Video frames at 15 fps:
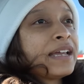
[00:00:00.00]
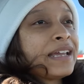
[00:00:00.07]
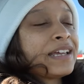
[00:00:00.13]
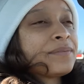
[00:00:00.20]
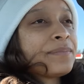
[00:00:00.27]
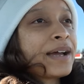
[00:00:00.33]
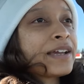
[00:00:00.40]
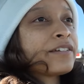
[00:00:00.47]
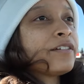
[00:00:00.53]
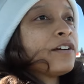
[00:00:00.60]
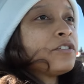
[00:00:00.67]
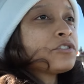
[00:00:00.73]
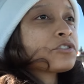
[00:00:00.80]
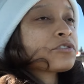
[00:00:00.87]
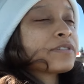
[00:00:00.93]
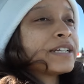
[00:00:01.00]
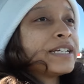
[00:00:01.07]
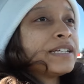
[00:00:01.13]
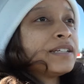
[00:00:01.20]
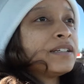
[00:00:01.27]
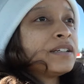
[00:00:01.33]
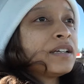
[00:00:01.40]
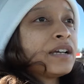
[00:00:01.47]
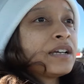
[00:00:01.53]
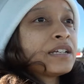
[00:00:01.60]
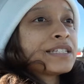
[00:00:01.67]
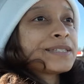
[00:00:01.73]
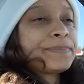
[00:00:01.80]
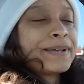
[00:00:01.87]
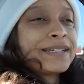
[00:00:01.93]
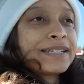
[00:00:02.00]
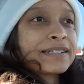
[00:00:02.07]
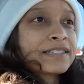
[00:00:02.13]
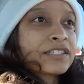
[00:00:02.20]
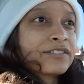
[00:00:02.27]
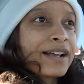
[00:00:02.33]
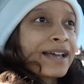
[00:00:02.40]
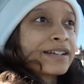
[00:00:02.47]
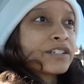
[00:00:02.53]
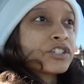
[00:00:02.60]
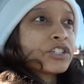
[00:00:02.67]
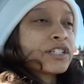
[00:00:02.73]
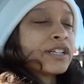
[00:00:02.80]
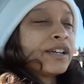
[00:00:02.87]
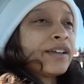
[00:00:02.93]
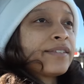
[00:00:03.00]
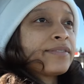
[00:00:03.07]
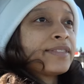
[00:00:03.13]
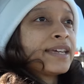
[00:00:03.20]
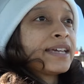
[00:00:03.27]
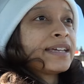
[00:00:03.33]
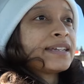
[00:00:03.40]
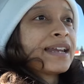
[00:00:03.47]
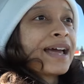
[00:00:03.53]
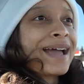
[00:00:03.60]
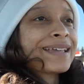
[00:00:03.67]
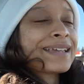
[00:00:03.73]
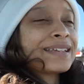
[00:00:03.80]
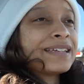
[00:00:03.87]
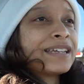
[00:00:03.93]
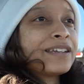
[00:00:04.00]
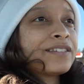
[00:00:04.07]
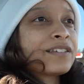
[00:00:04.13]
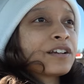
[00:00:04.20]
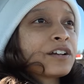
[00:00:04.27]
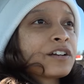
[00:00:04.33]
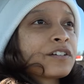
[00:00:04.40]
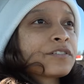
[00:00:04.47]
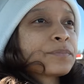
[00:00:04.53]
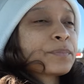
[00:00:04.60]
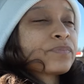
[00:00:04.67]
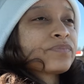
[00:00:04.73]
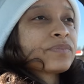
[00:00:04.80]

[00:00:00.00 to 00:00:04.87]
in my grocery spending strategy, then I could either